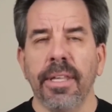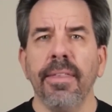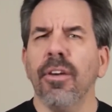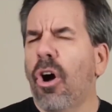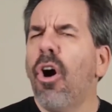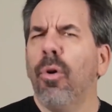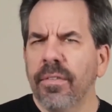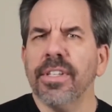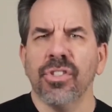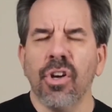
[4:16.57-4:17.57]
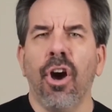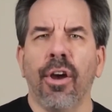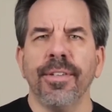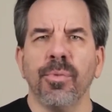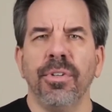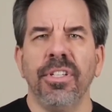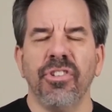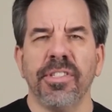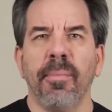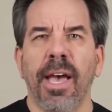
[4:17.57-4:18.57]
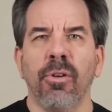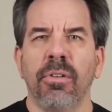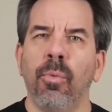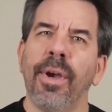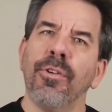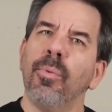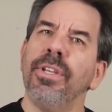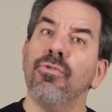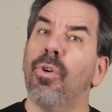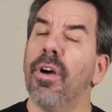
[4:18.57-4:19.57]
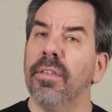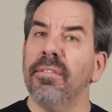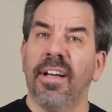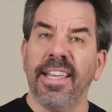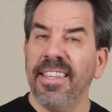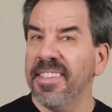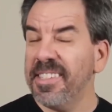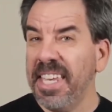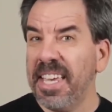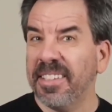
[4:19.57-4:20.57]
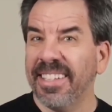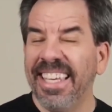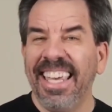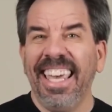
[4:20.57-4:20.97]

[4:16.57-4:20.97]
I think all of us are. It's really just a matter of where do we draw the line in the sand